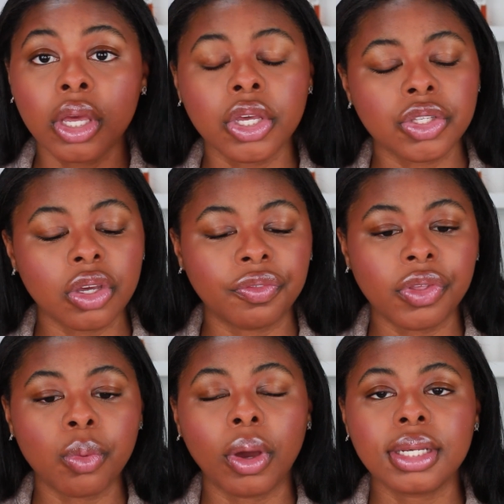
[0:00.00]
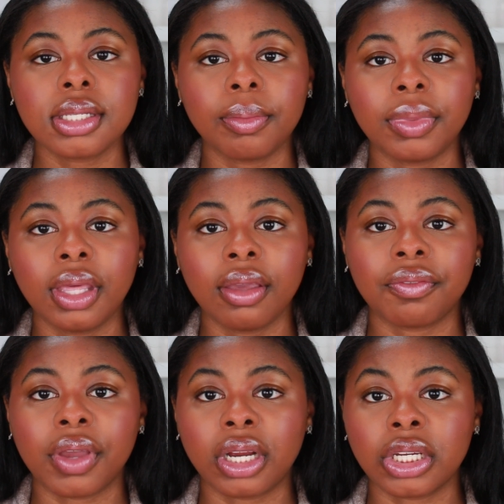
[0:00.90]
So if you want something
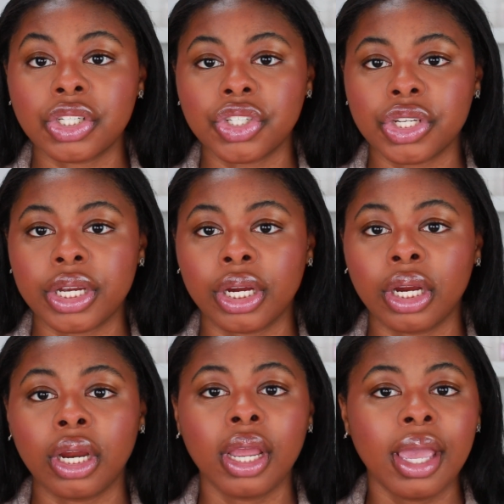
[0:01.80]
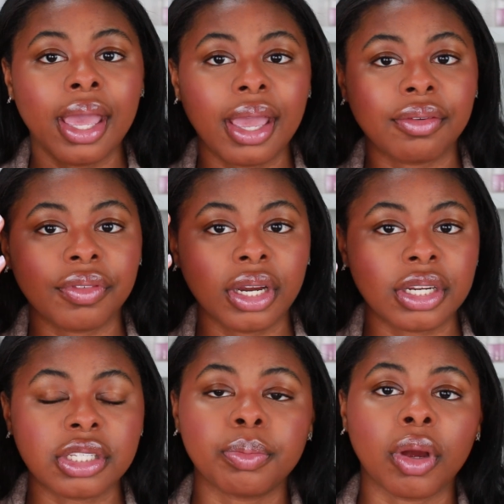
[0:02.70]
very sheer and very
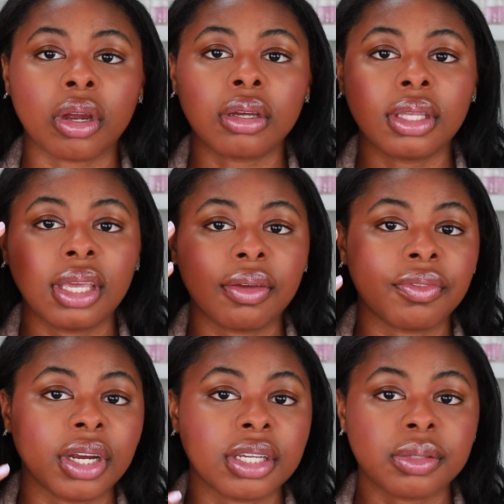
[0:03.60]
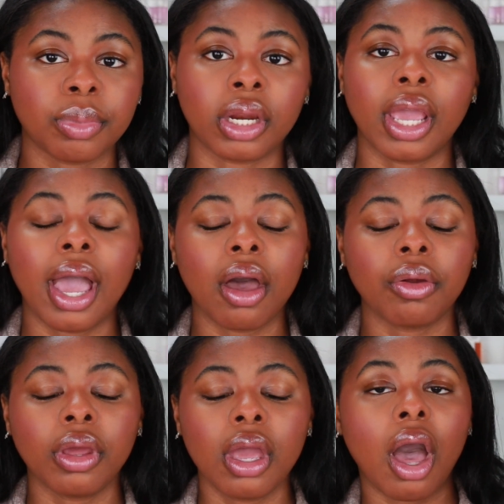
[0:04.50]
sparkly and very spread
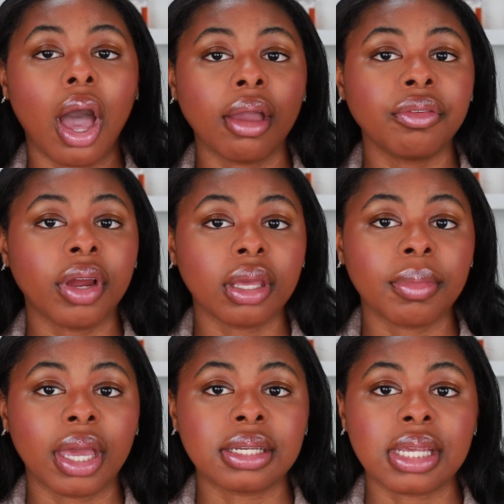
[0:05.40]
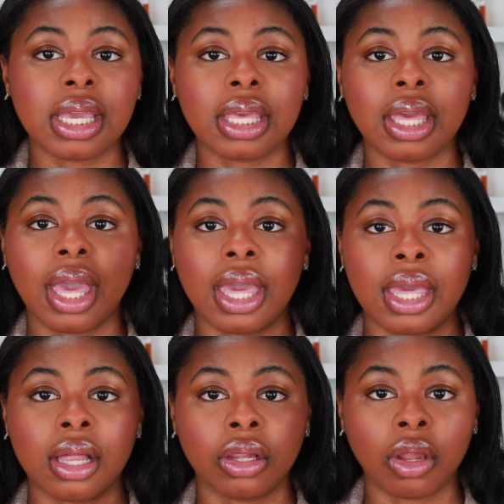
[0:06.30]
out, I would recommend taking
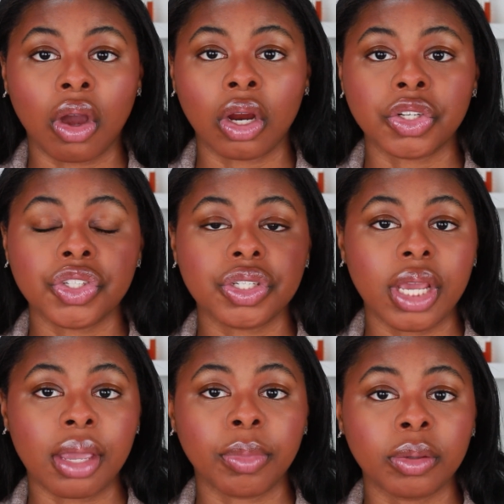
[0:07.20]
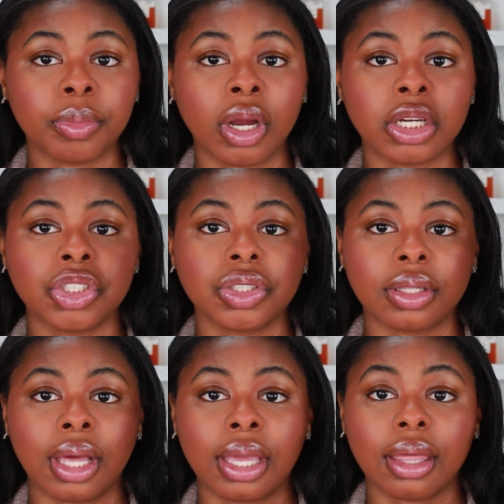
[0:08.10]
a large tapered brush
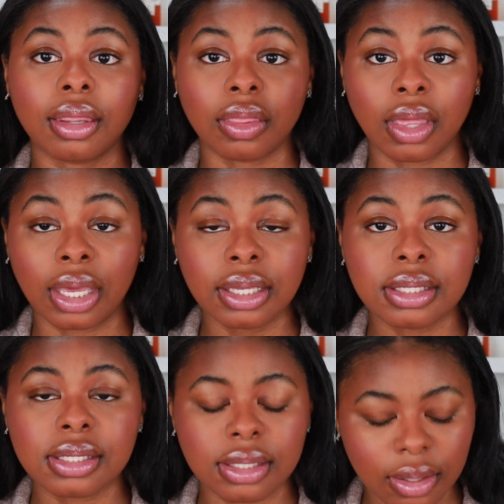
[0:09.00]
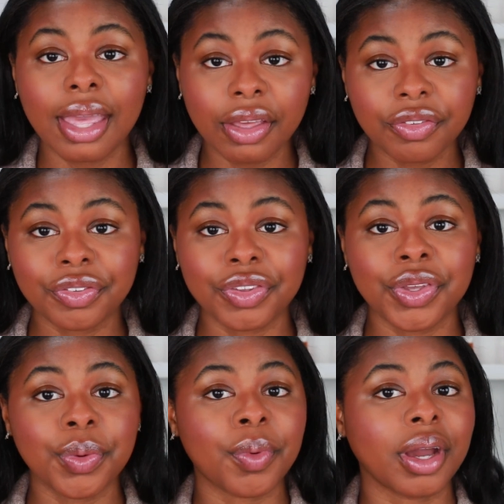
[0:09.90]
like this. If
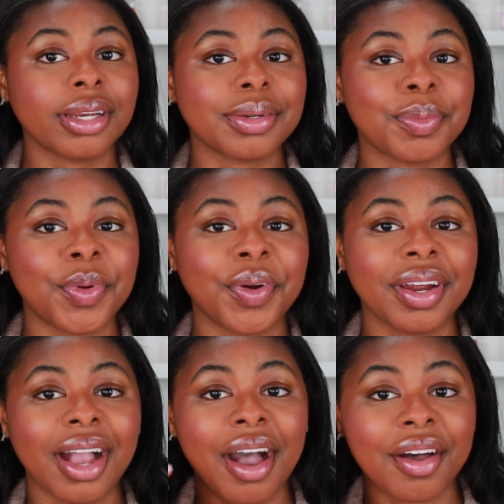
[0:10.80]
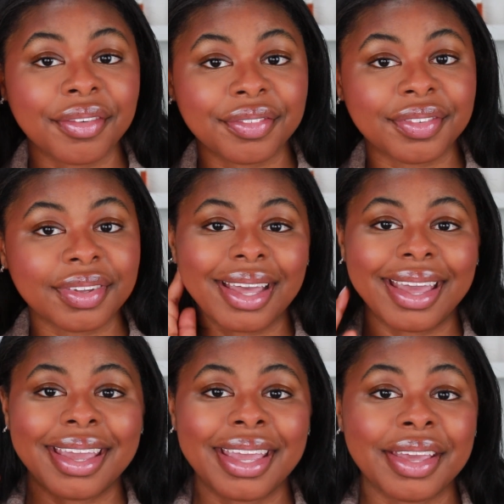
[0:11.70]
you want more of
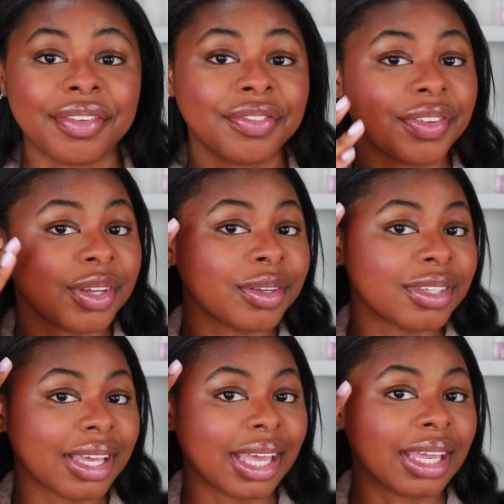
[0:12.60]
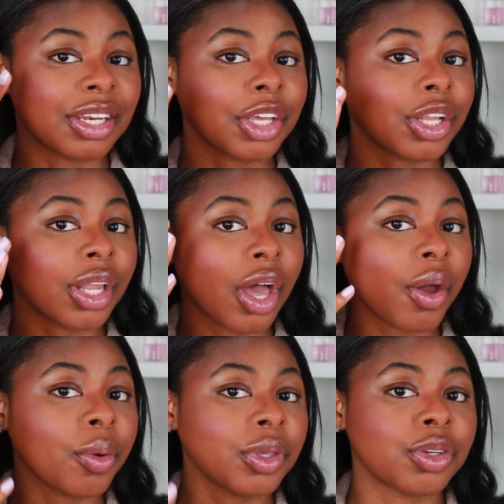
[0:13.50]
a filled in
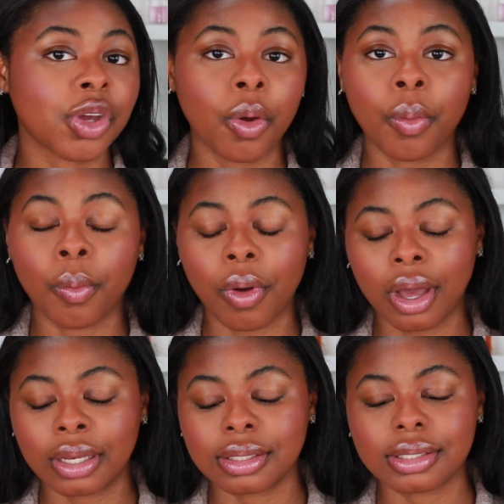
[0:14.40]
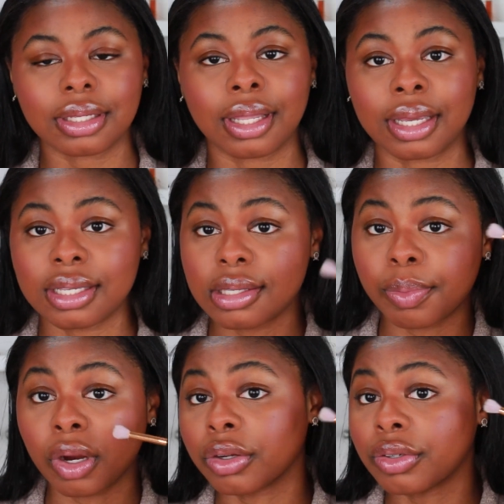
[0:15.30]
glow, you don't want like
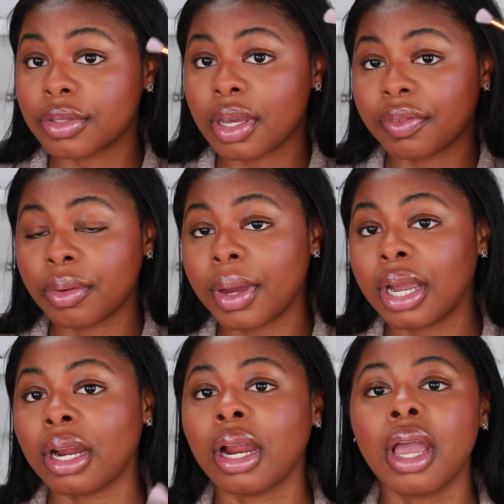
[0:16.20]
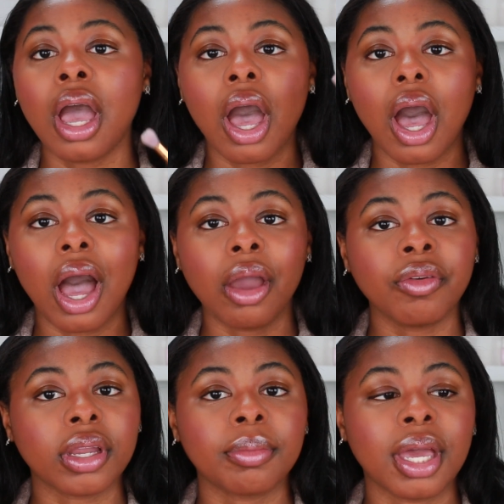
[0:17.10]
sparkles everywhere, I would
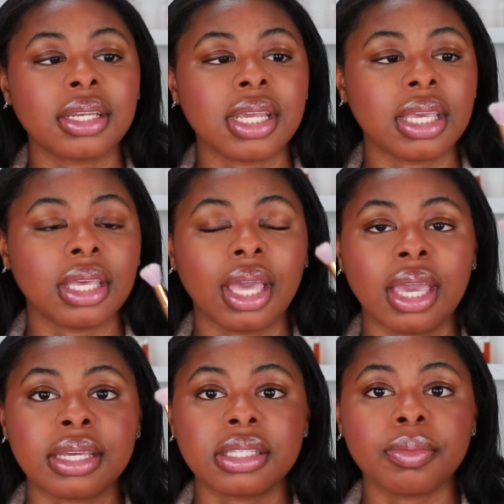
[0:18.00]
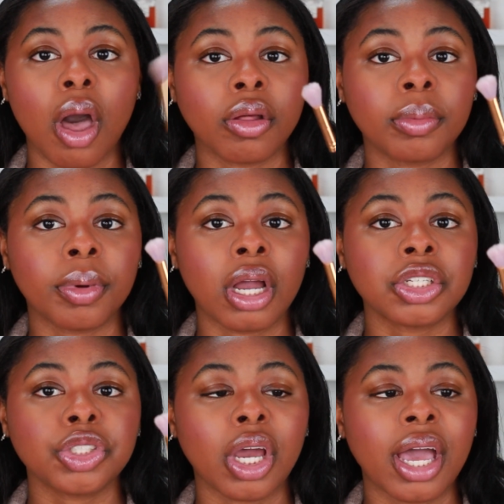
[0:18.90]
recommend taking a smaller
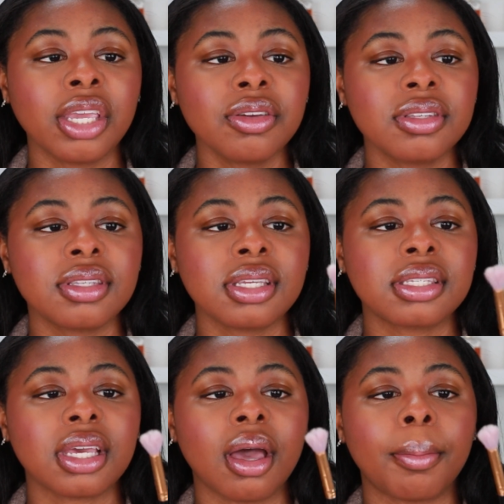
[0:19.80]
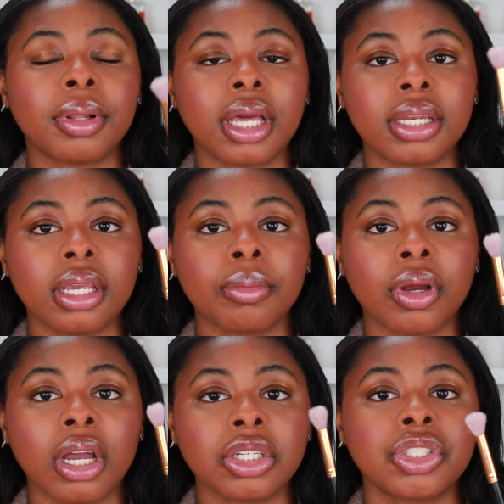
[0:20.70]
brush. I use this blending
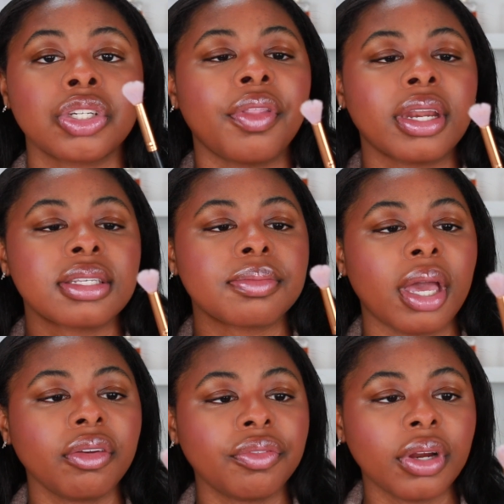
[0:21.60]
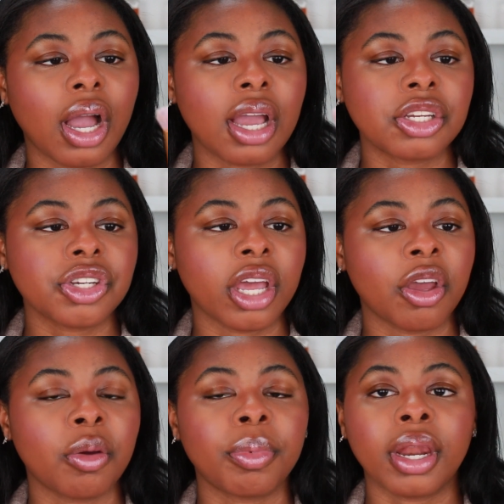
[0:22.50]
brush that is meant for
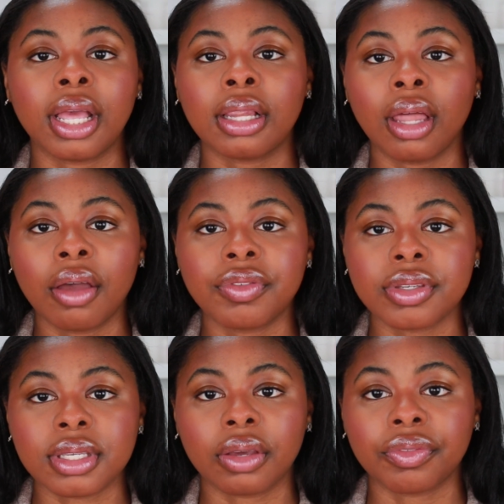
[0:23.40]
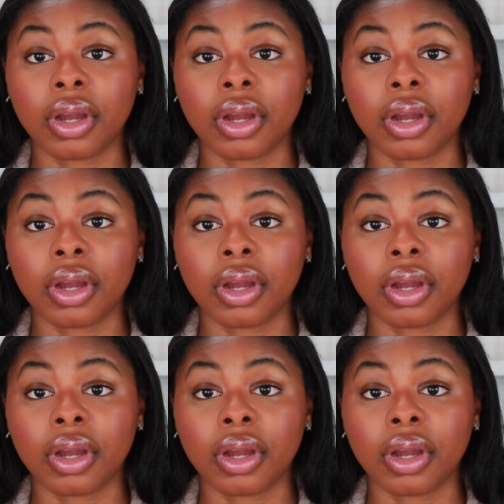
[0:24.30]
eyeshadow, but I love using it for